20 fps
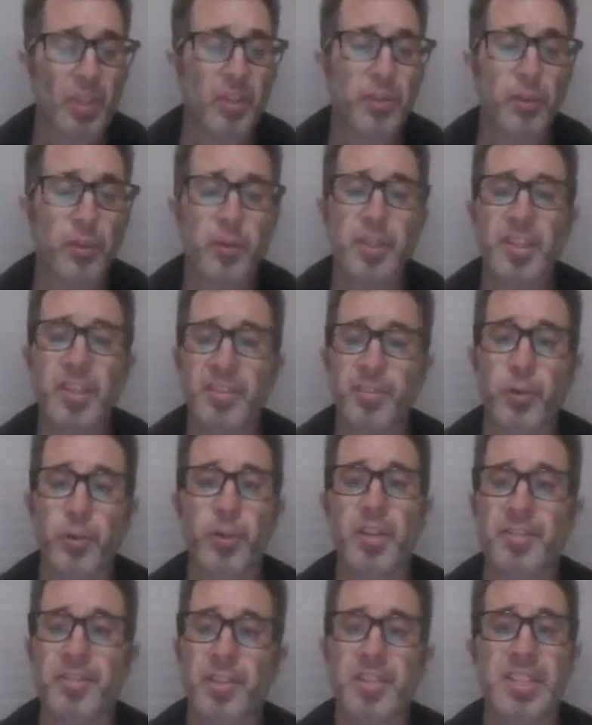30,
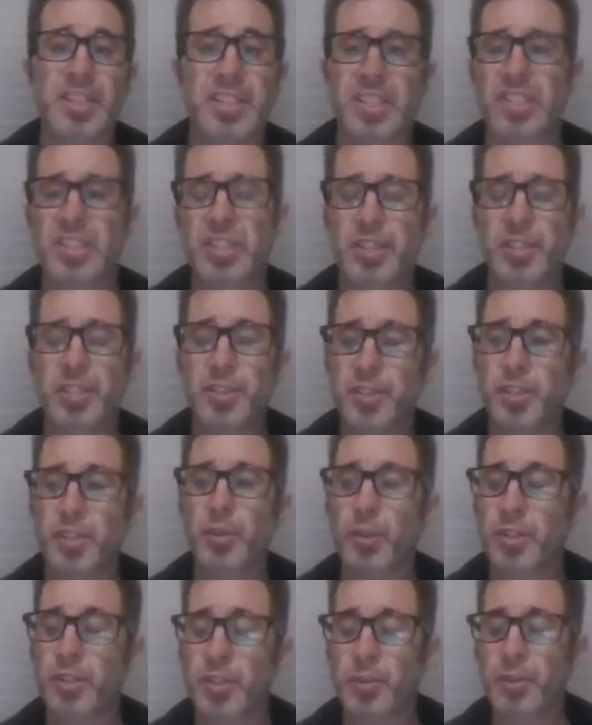40, 50, 60 years ago
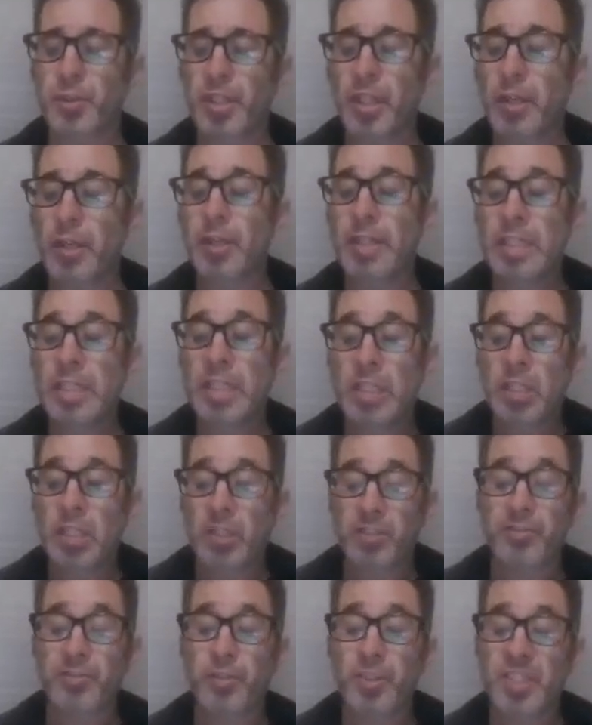or so ago.
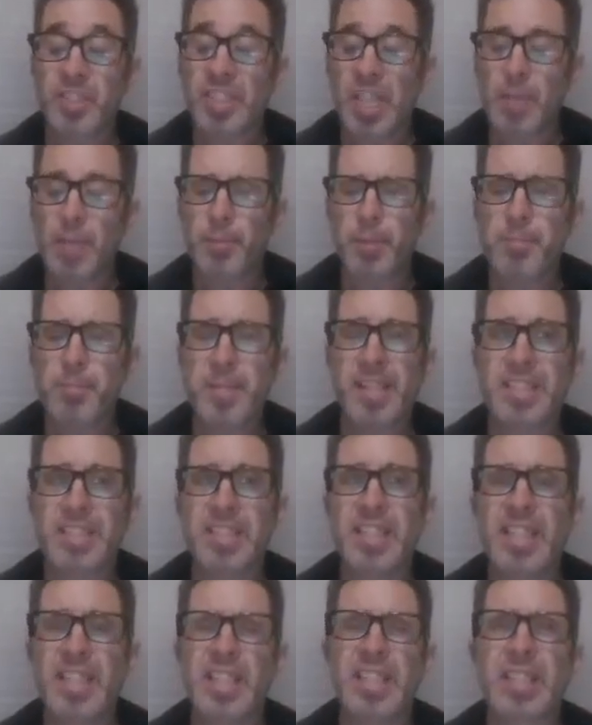For example, it might
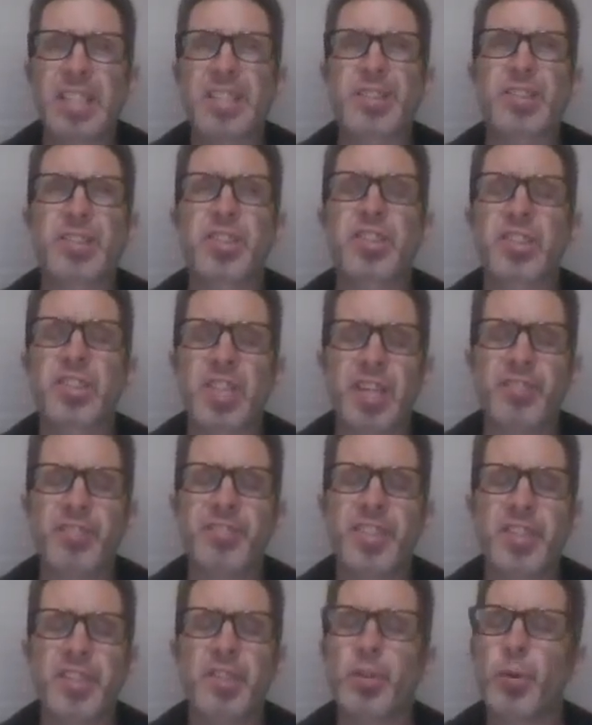take
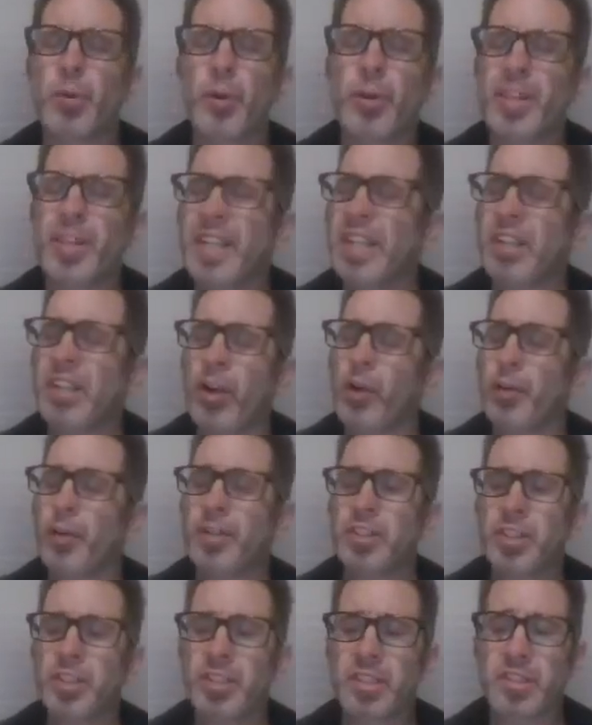7 or 8
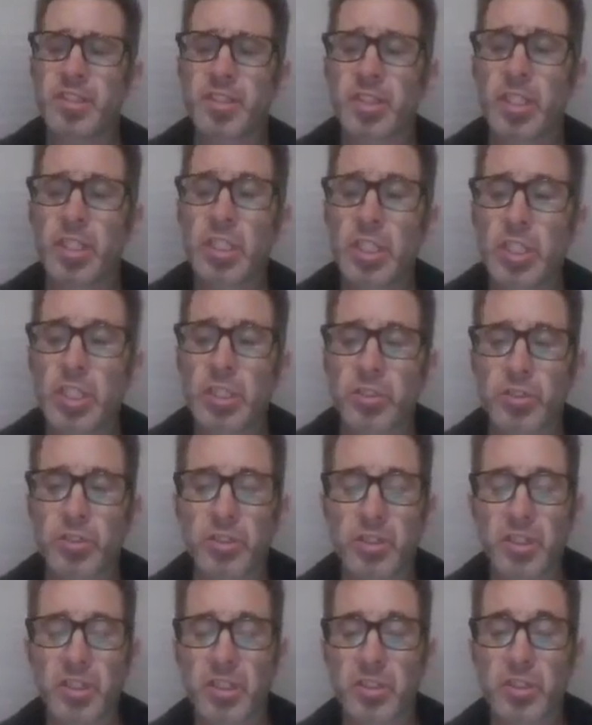oranges
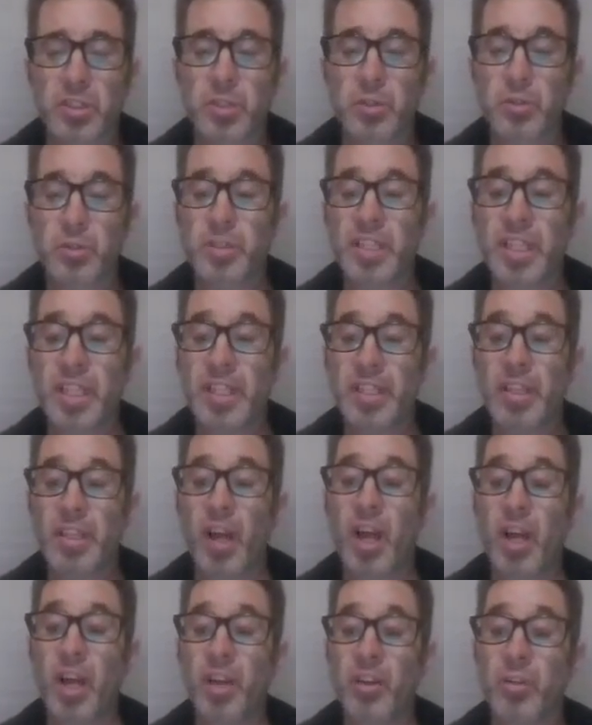to take
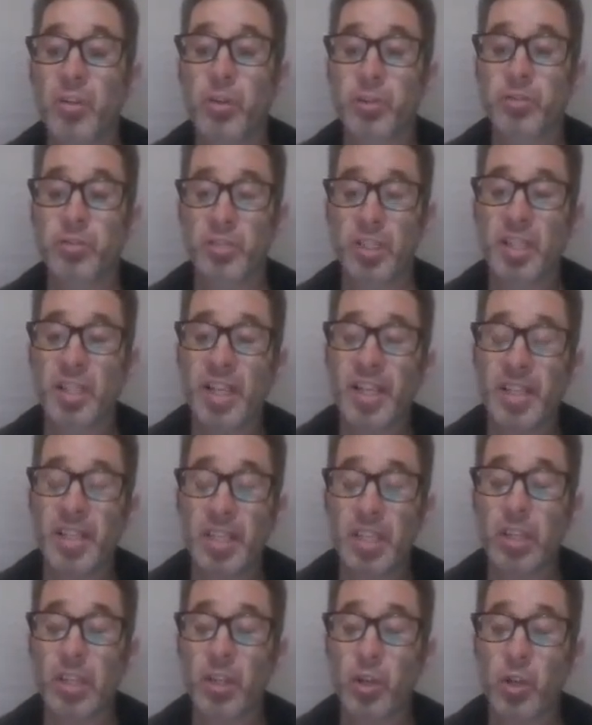
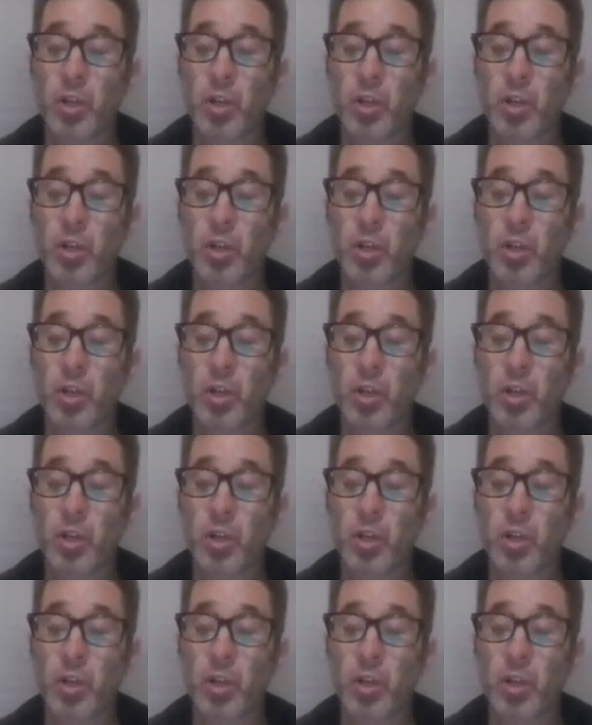today